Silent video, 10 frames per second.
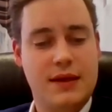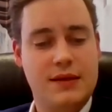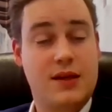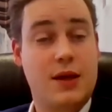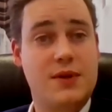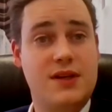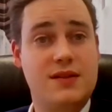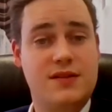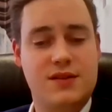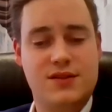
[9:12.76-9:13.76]
The company
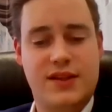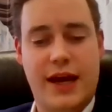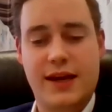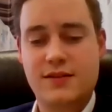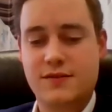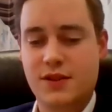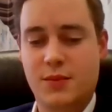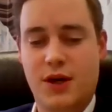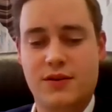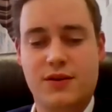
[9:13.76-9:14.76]
continues to actively
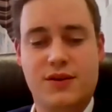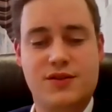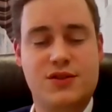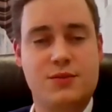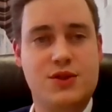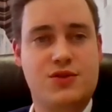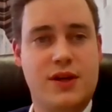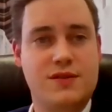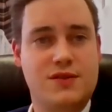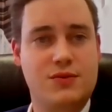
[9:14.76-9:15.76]
monitor consumer
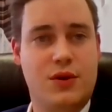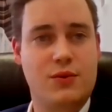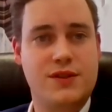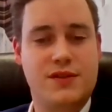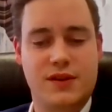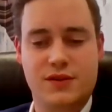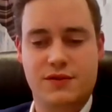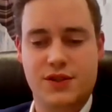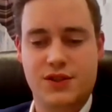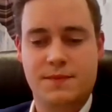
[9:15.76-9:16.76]
trends through our retail
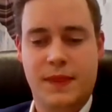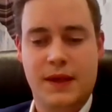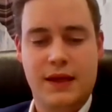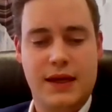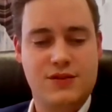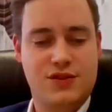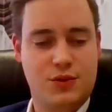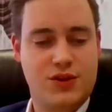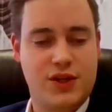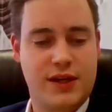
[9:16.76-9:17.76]
division and
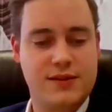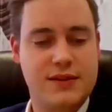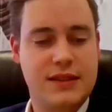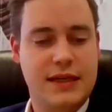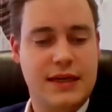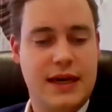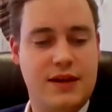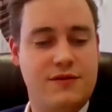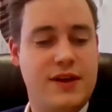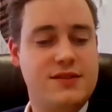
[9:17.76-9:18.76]
store chains
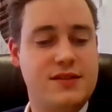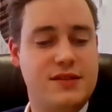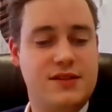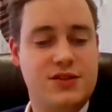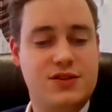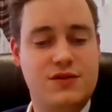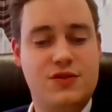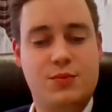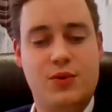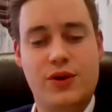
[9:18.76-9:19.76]
and invest in additional
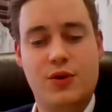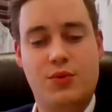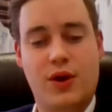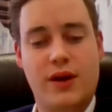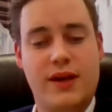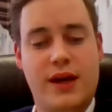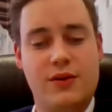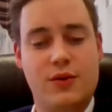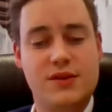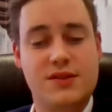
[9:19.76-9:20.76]
2.0 product
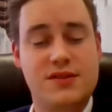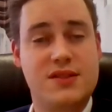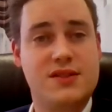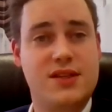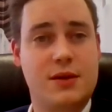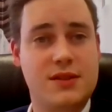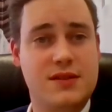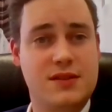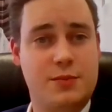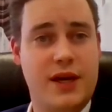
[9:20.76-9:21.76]
categories as this segment
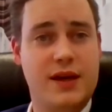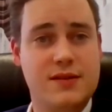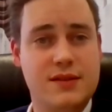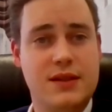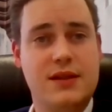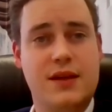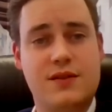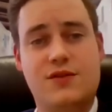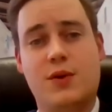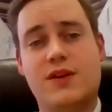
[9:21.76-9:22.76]
expands into
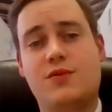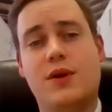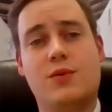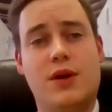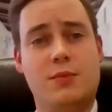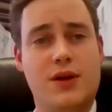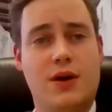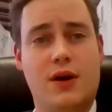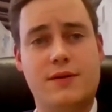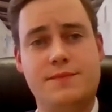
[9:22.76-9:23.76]
2021 and beyond.